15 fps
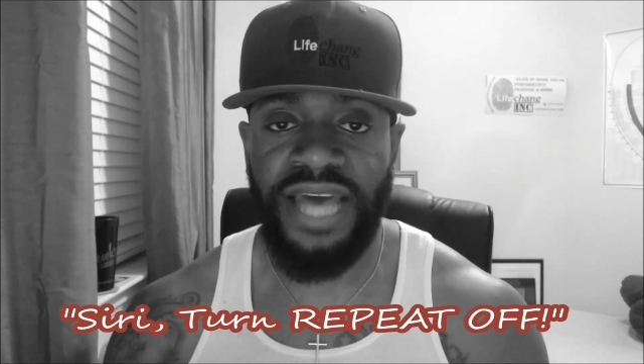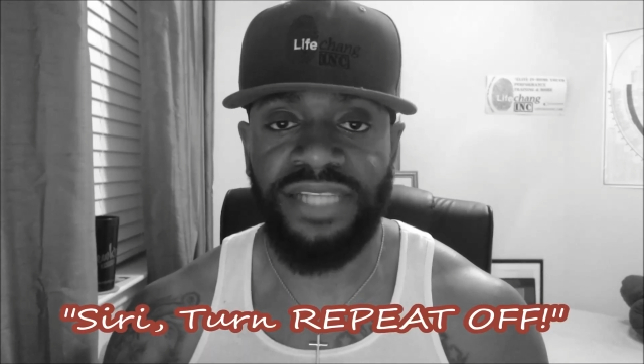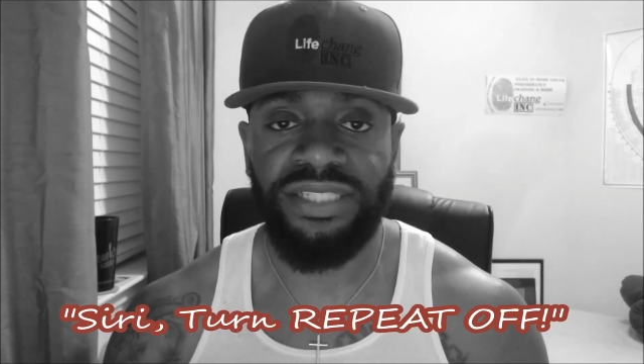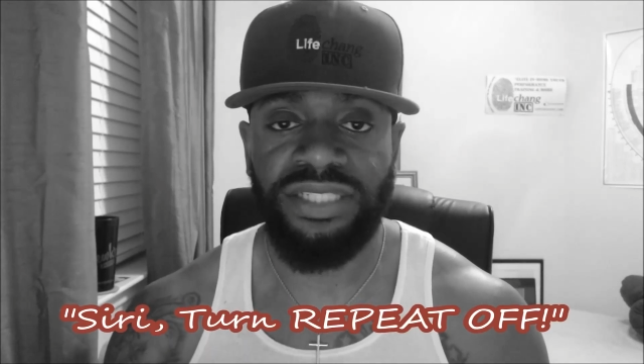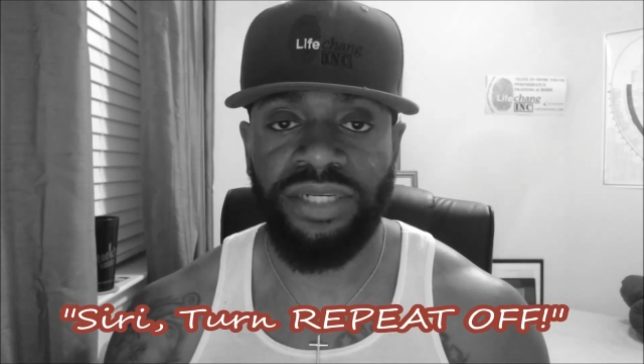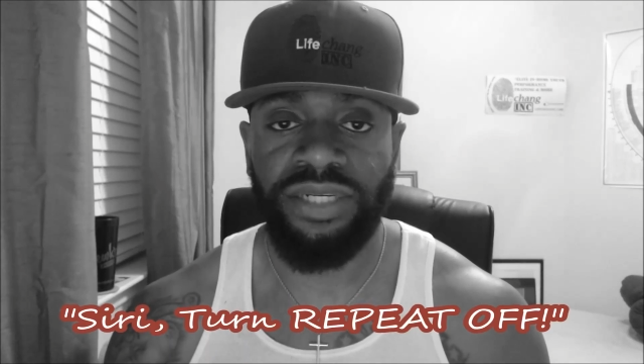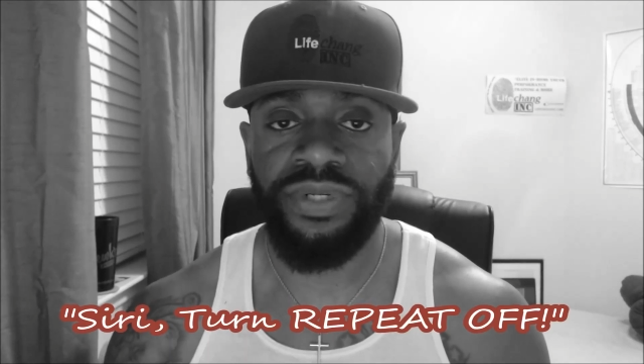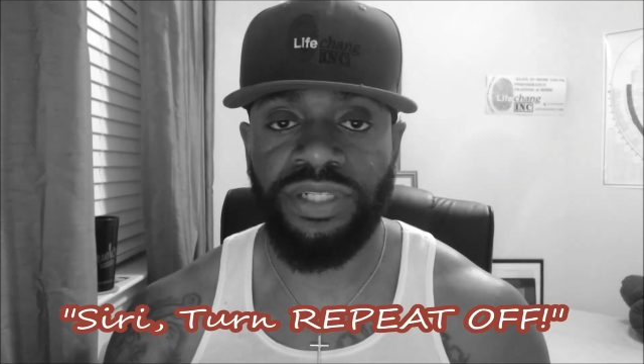
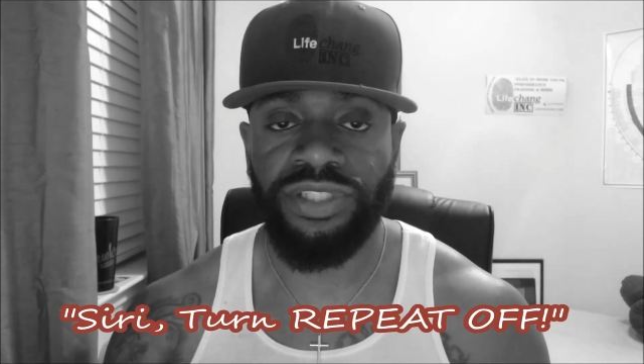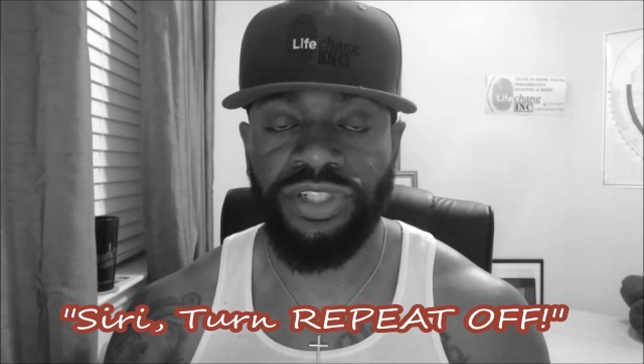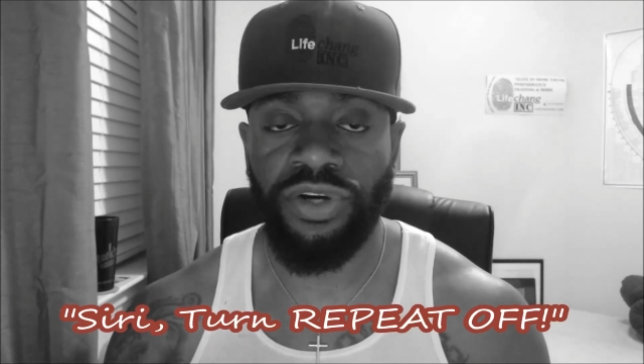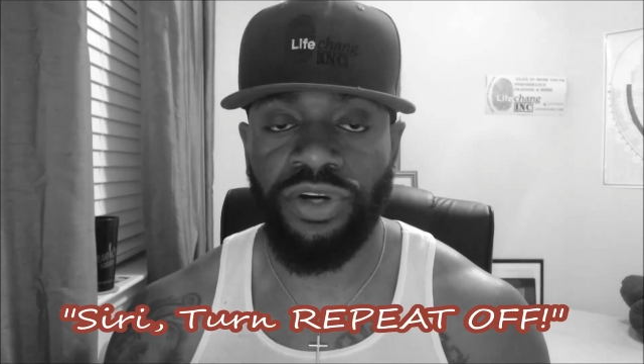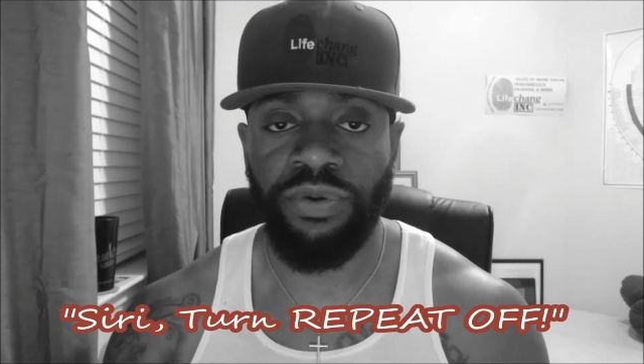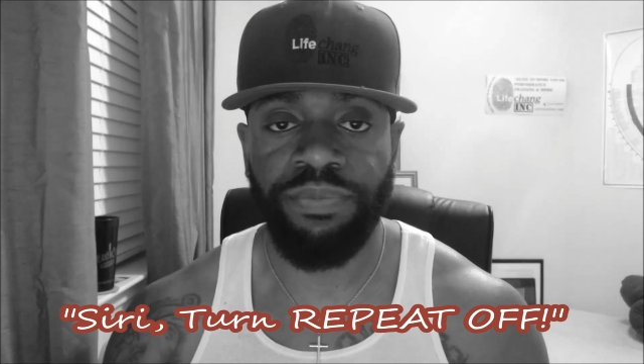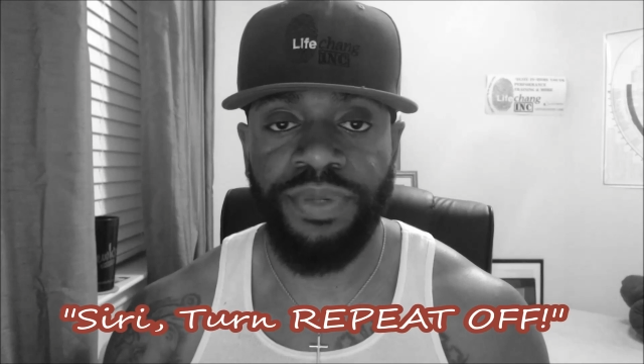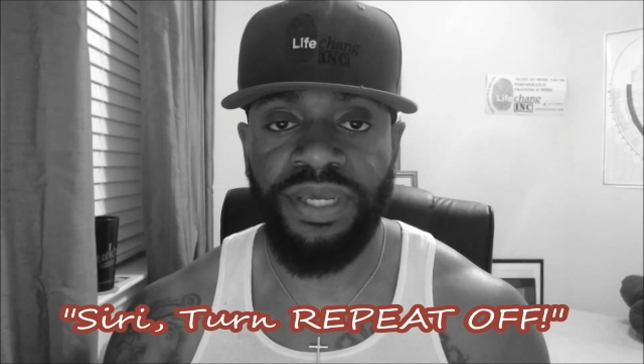ask Siri to
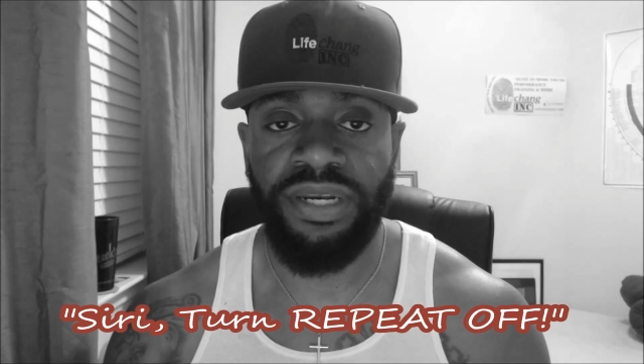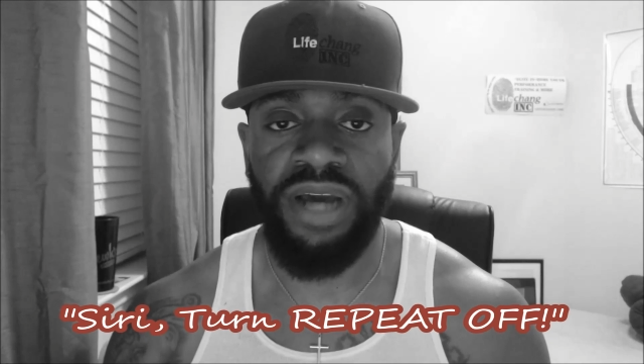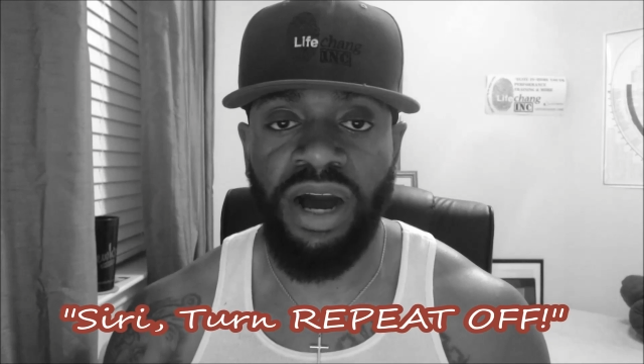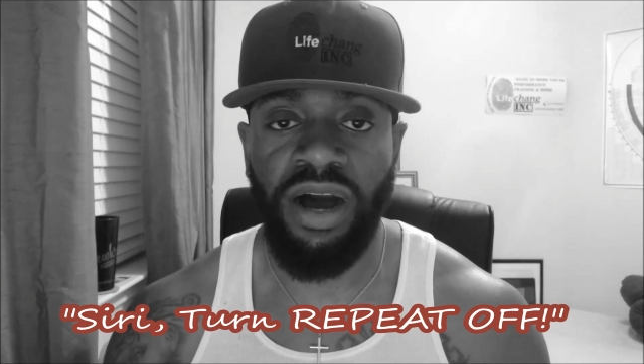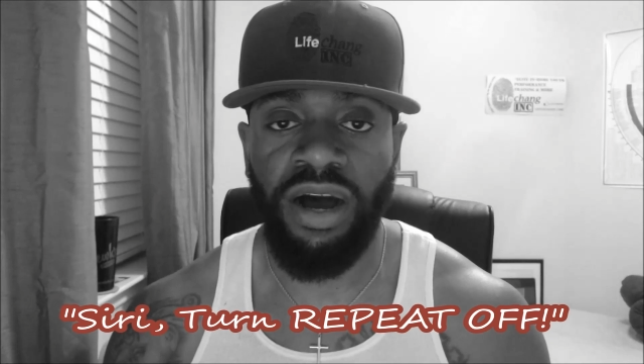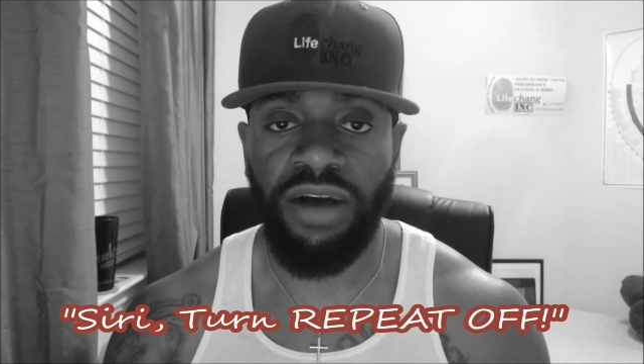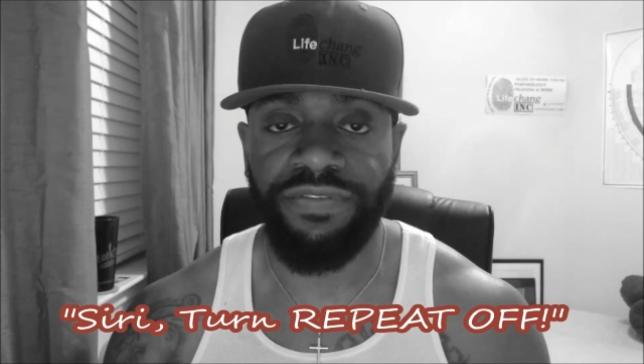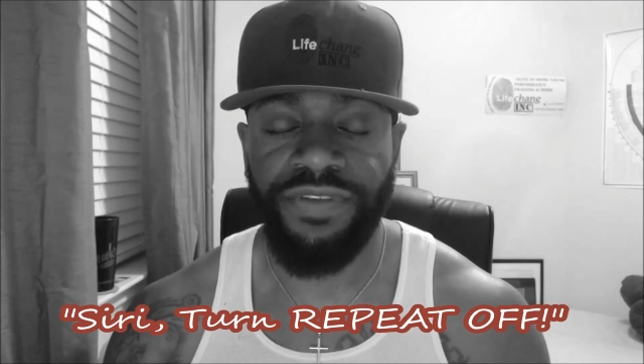turn repeat
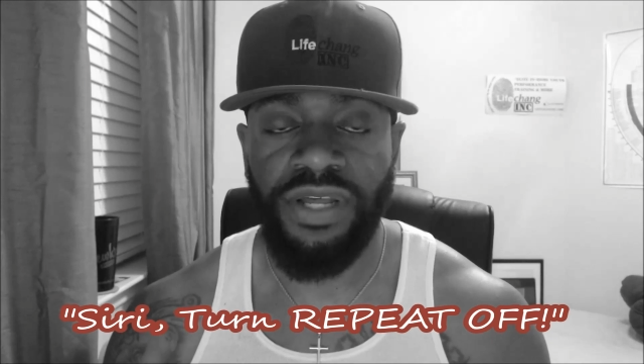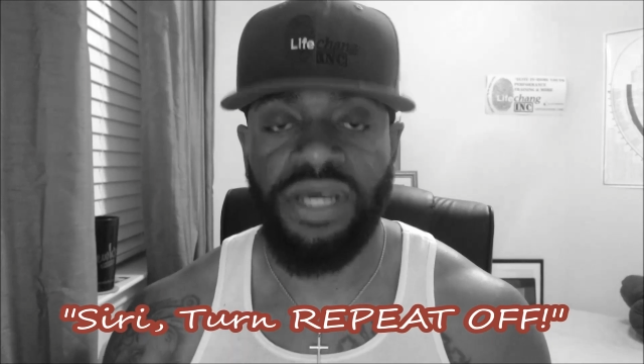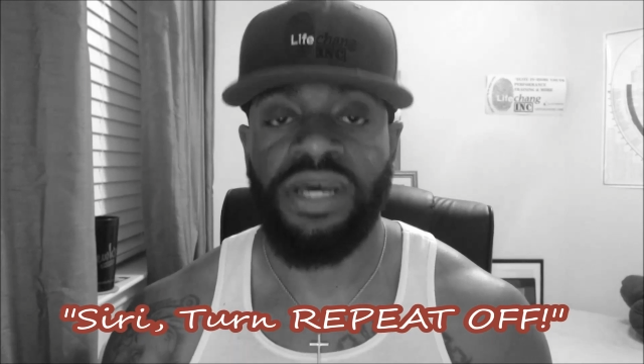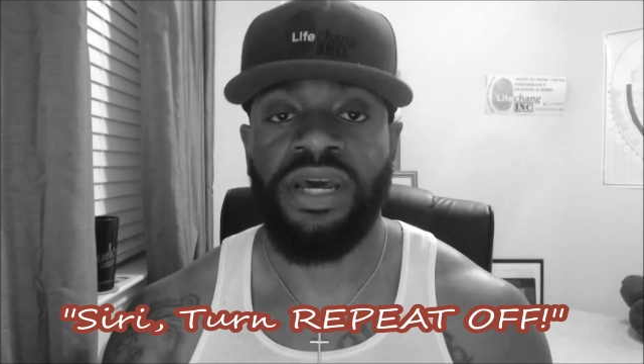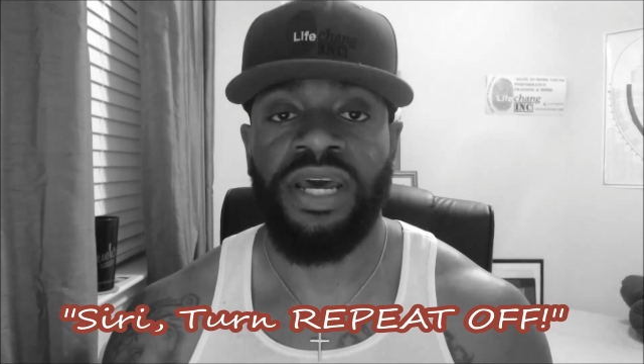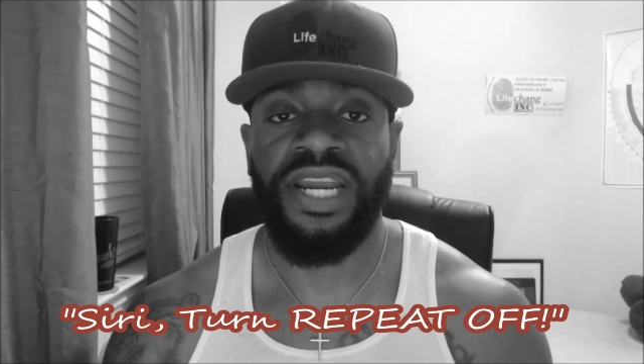off.